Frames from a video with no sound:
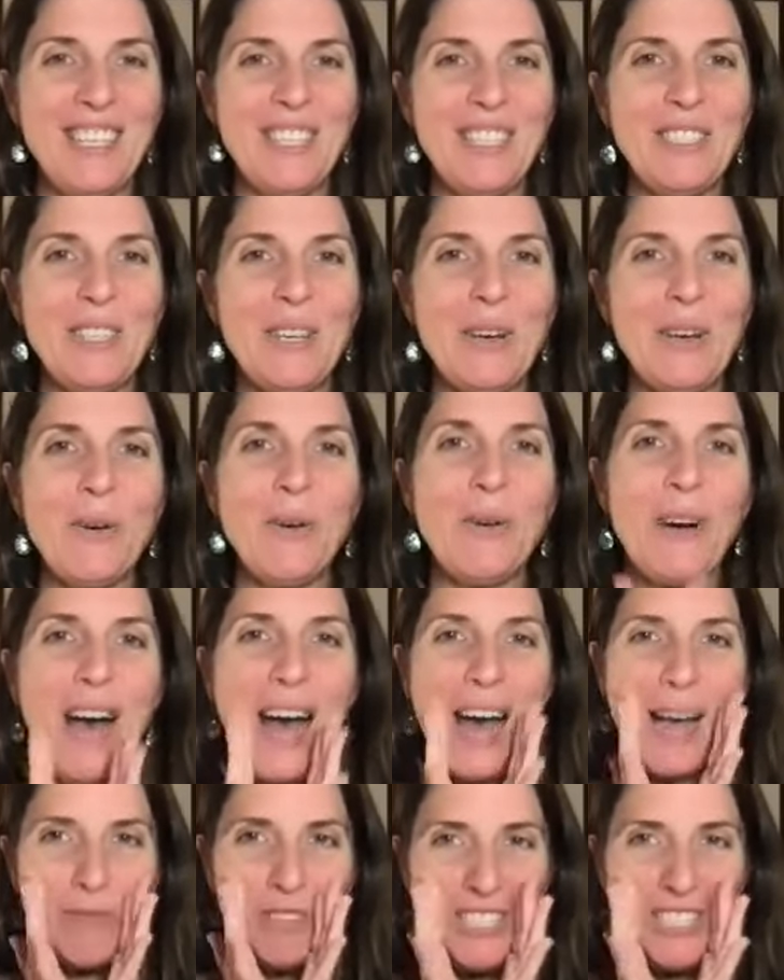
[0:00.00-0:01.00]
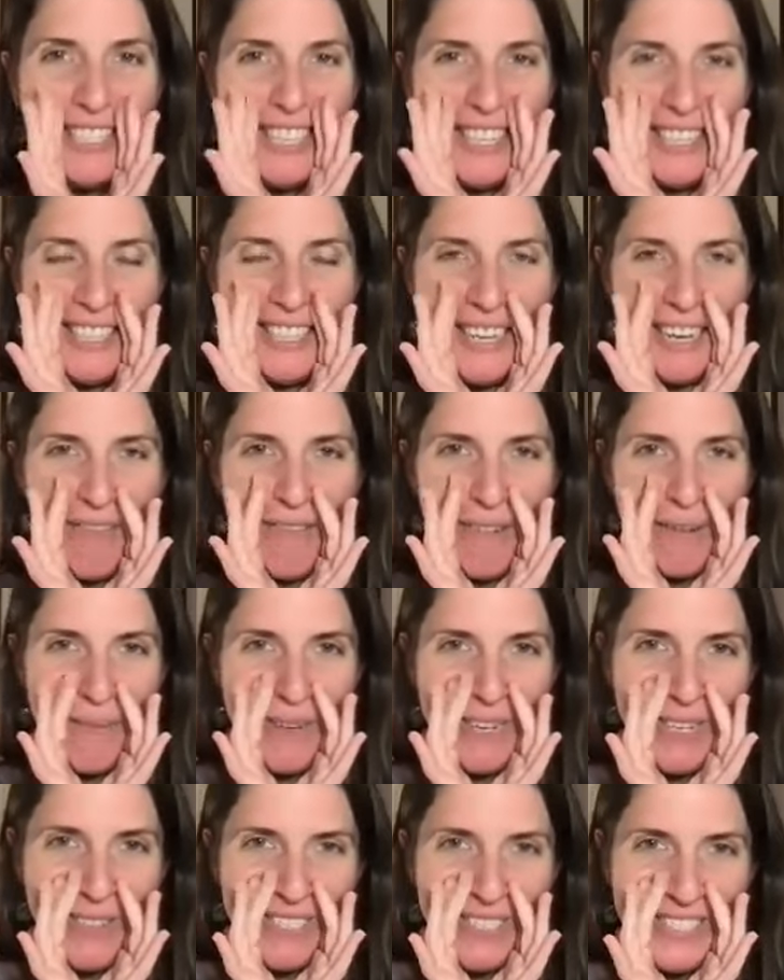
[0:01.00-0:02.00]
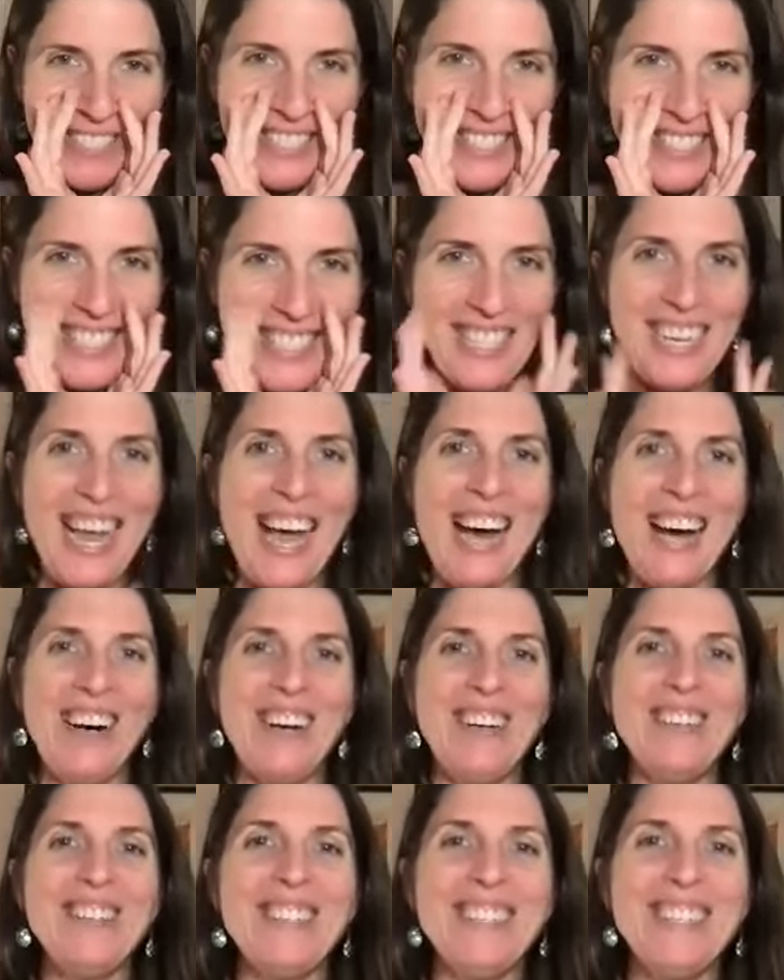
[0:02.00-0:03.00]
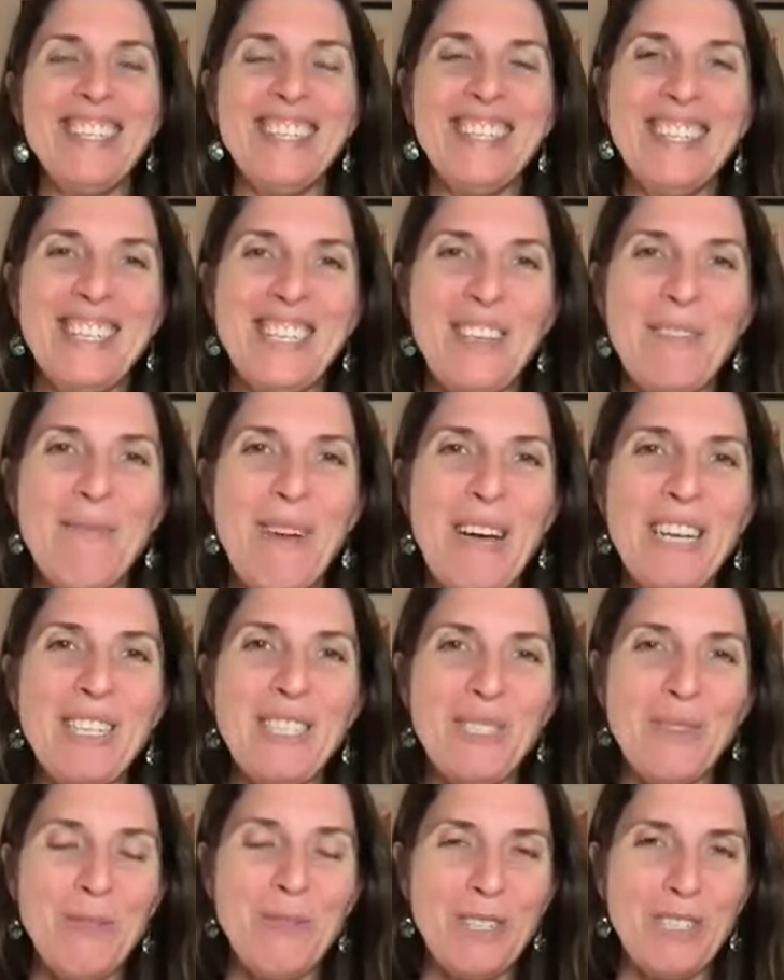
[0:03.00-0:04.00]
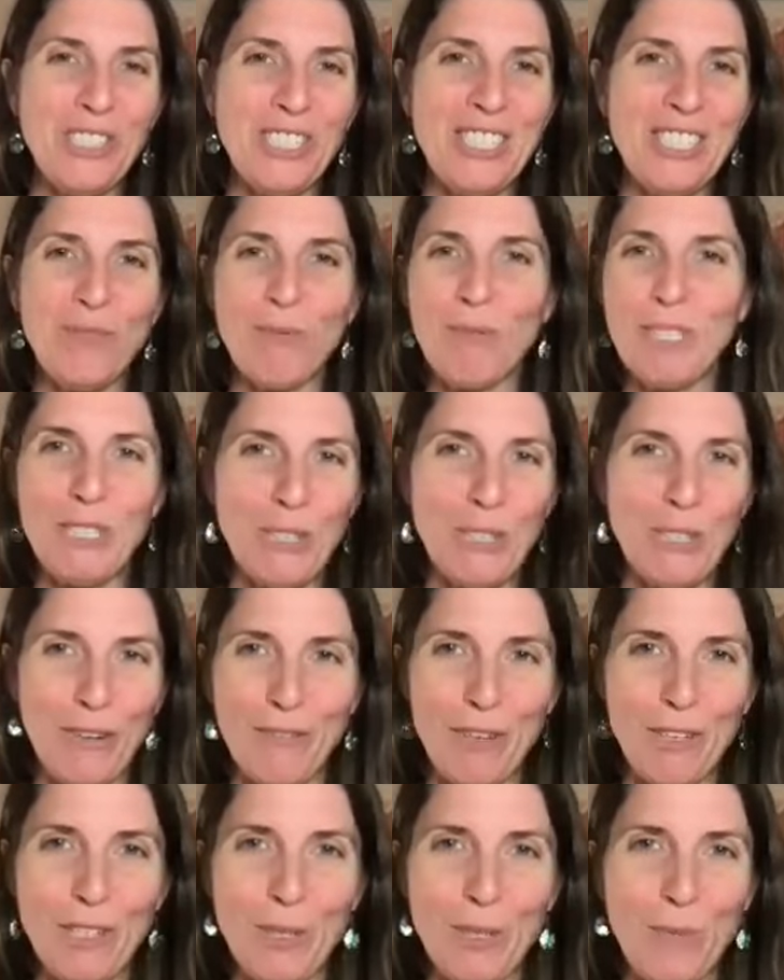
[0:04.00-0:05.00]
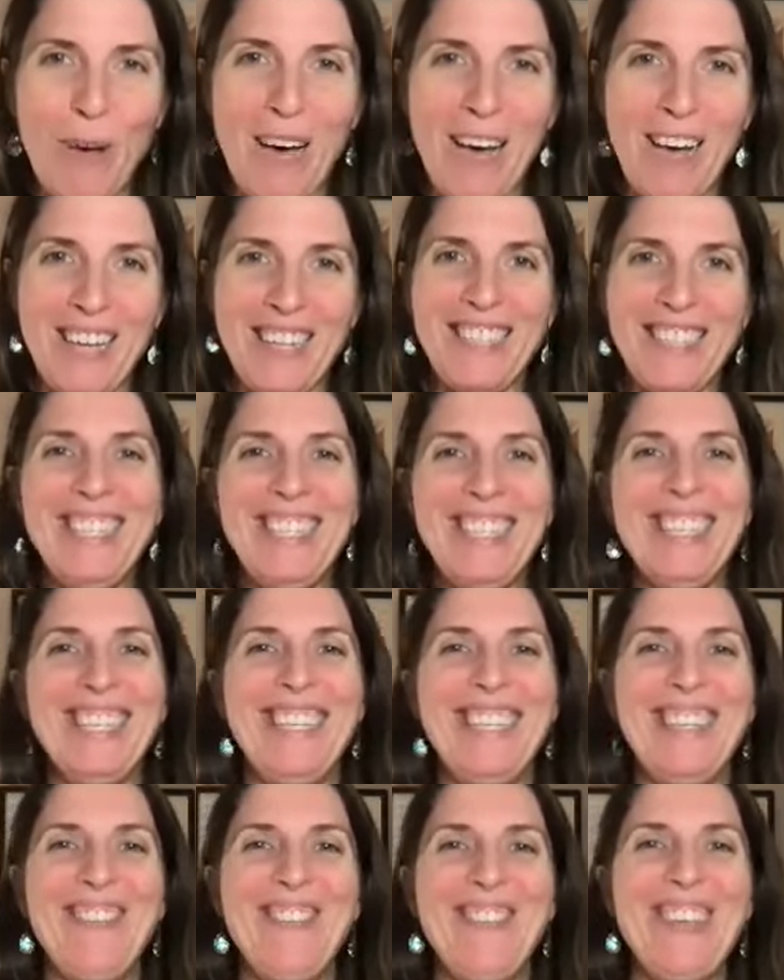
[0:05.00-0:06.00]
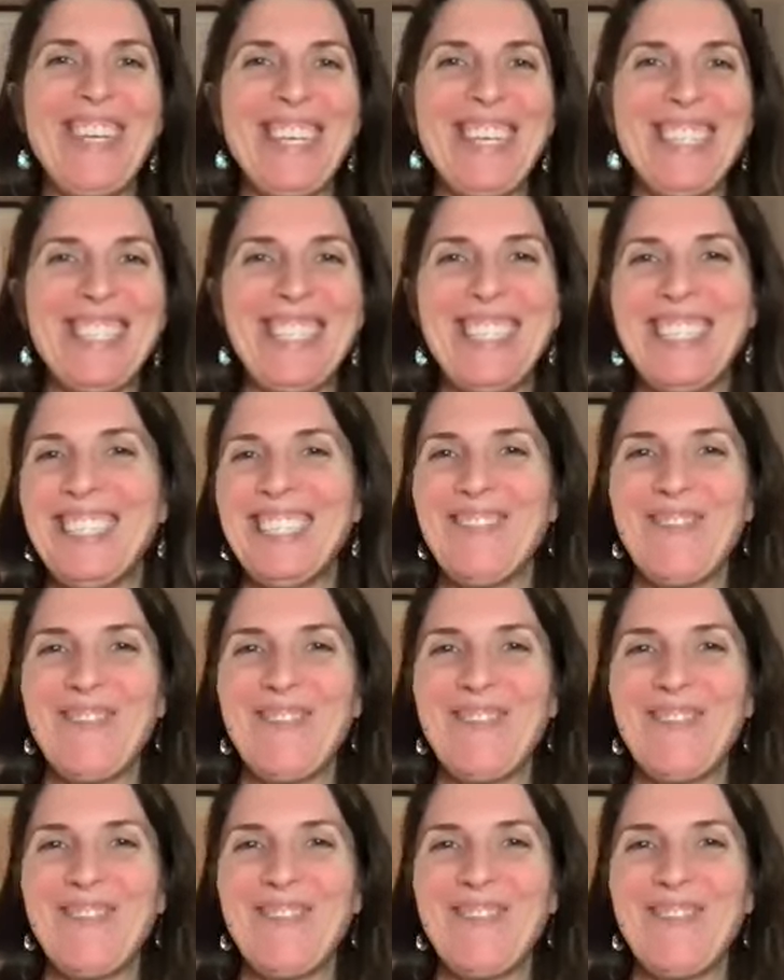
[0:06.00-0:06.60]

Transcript: So I'm just telling everybody who's listening now, you might as well just reserve your spot because it